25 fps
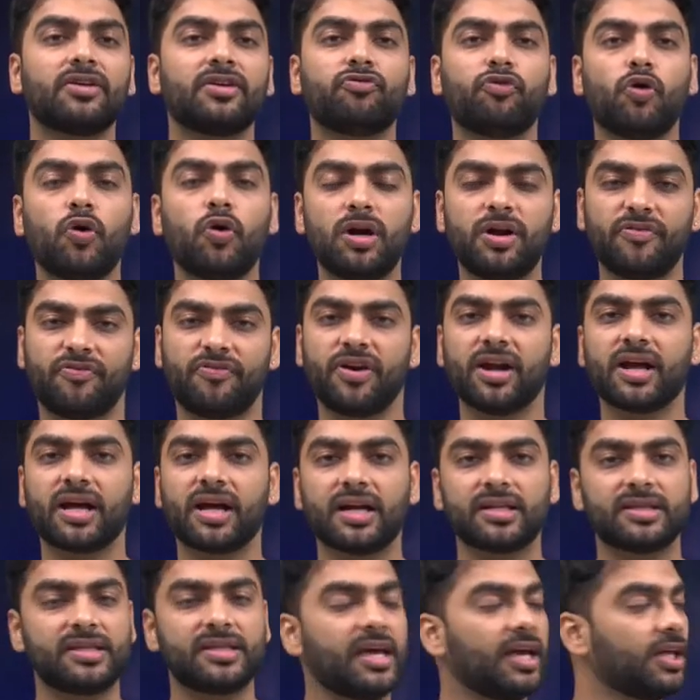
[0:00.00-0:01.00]
Wo differ
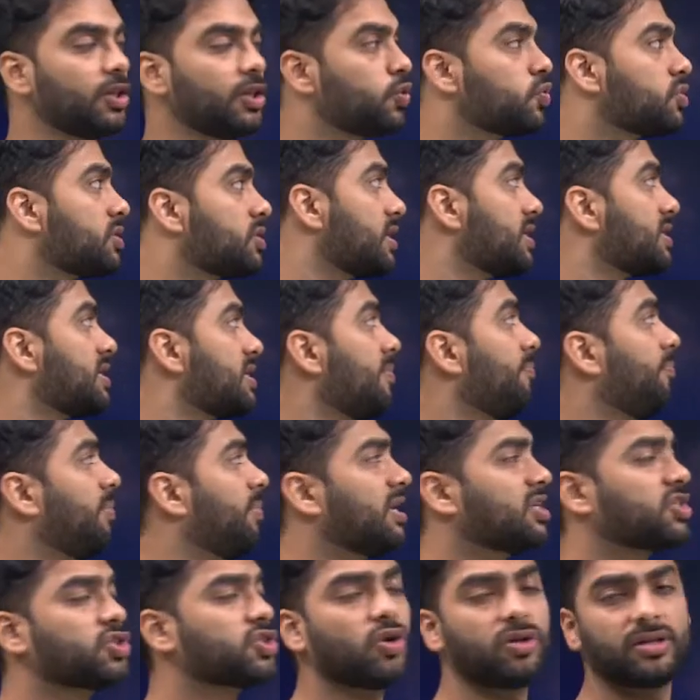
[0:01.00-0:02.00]
karte hain ek dusre se
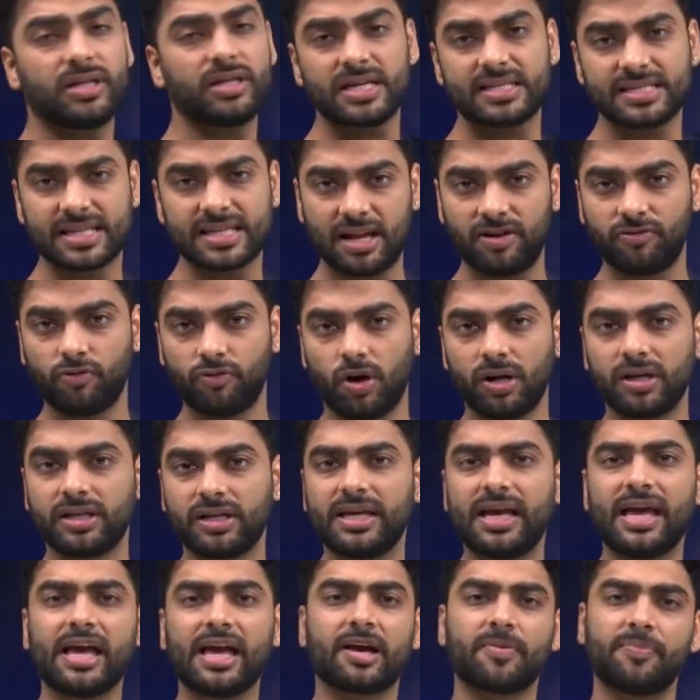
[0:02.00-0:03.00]
based on their cell wall
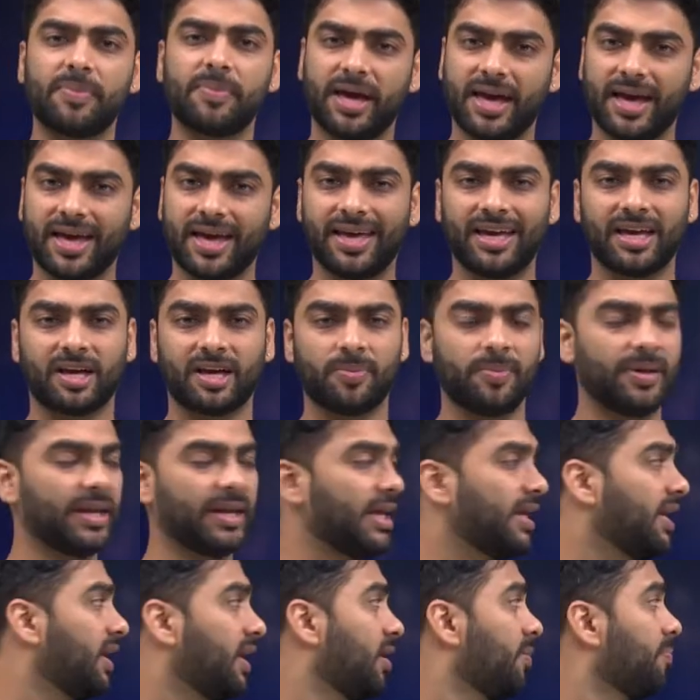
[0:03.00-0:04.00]
ki ek mein hai, ek mein
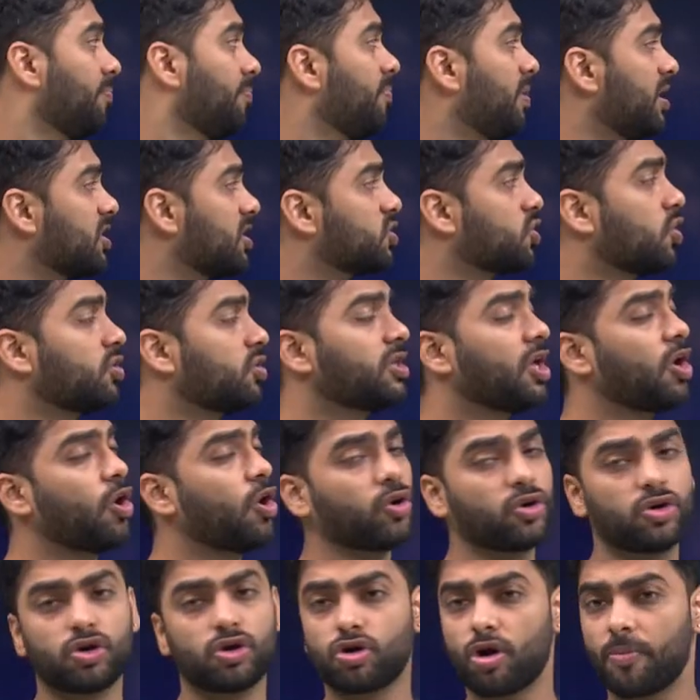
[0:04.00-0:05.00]
nahi hai. Based on their
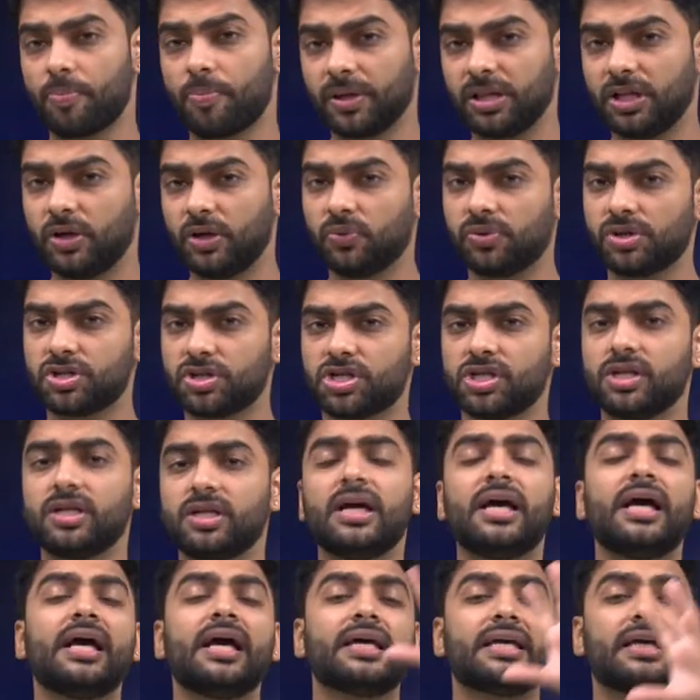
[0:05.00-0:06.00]
autotropic nutrition
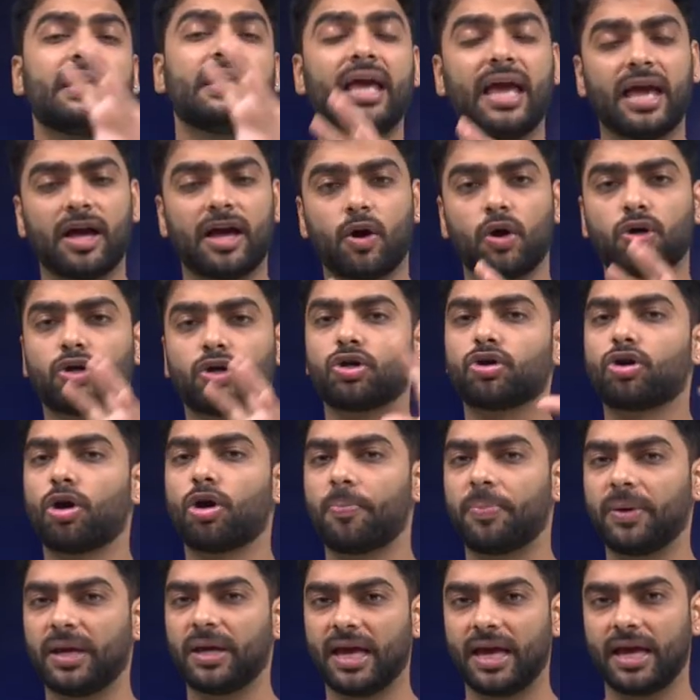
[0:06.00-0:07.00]
ki ek
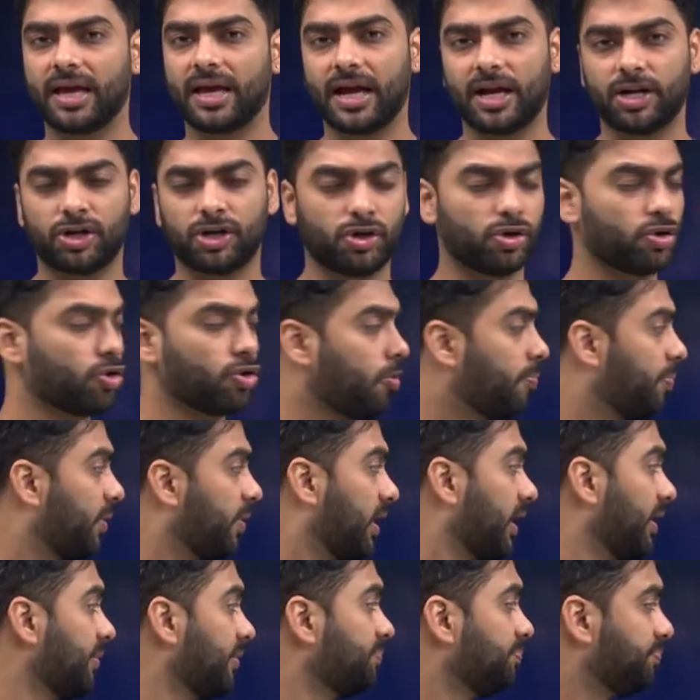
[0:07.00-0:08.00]
autotropic hai, ek
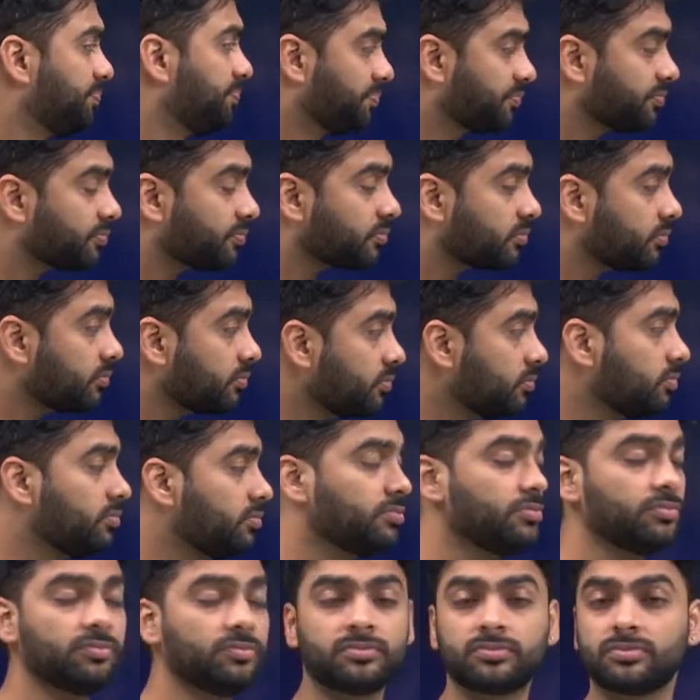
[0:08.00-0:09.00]
heterotropic
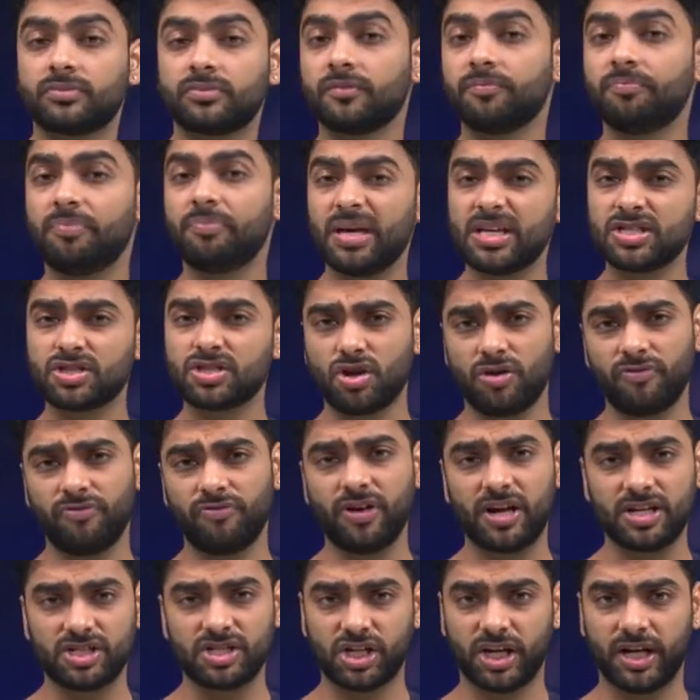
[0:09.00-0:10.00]
hai. Based on
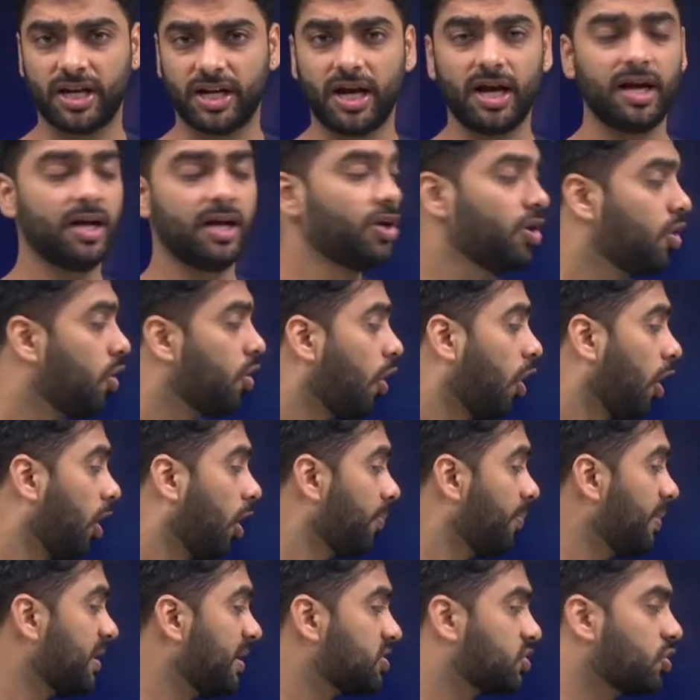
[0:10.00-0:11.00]
flagella
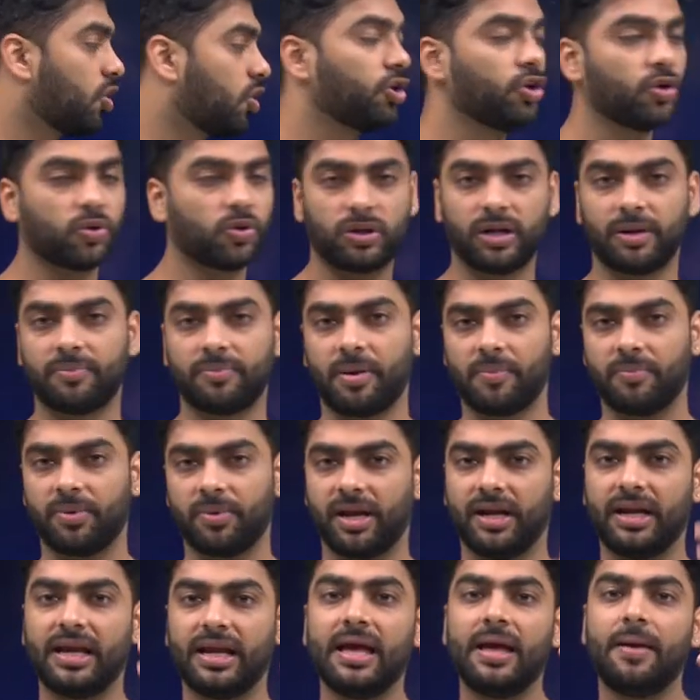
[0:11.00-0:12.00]
or based on nuclear
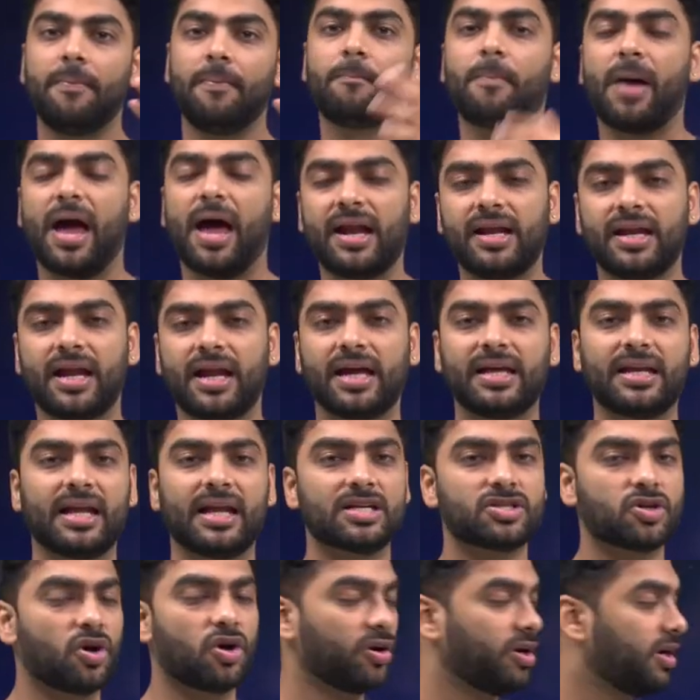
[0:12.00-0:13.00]
membrane. Man 9
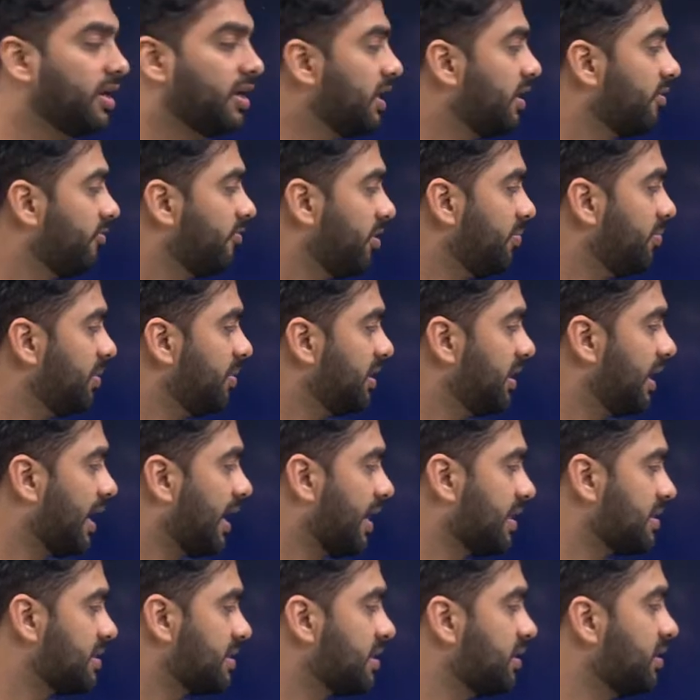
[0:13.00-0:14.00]
has already given me the
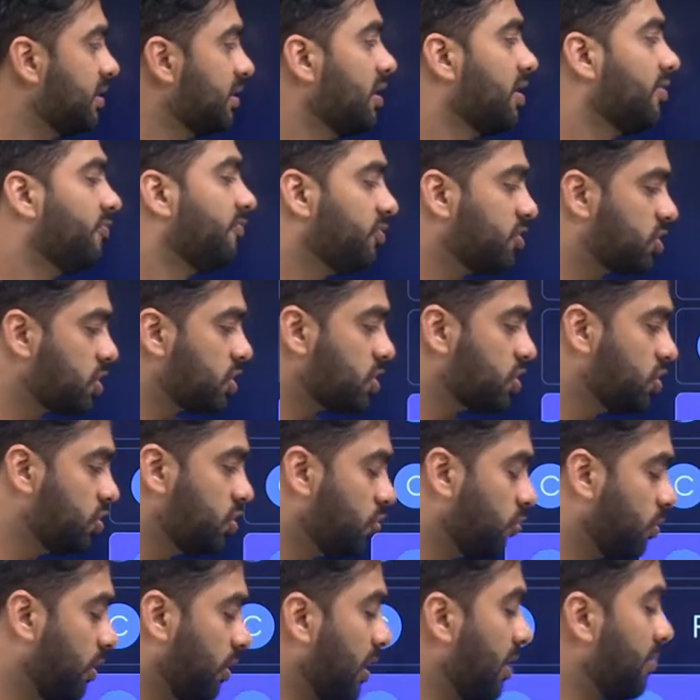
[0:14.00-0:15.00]
answer, which is
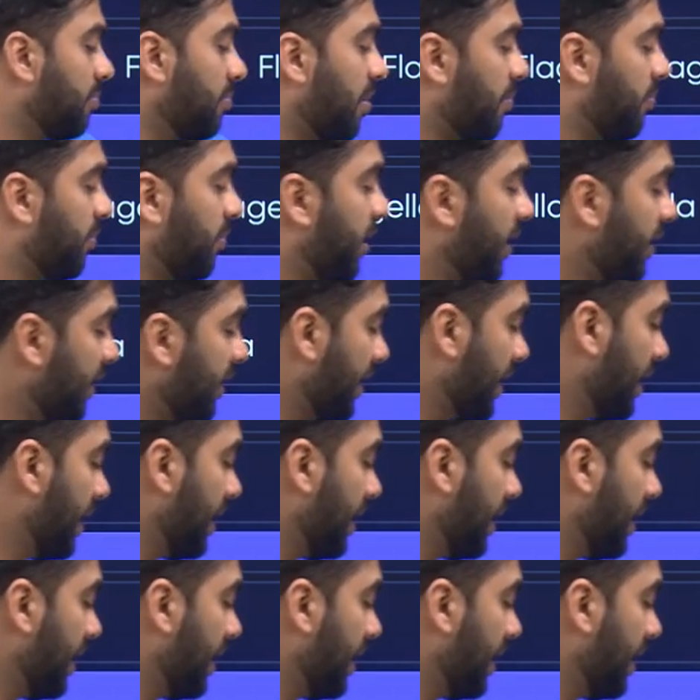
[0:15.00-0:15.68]
nuclear membrane.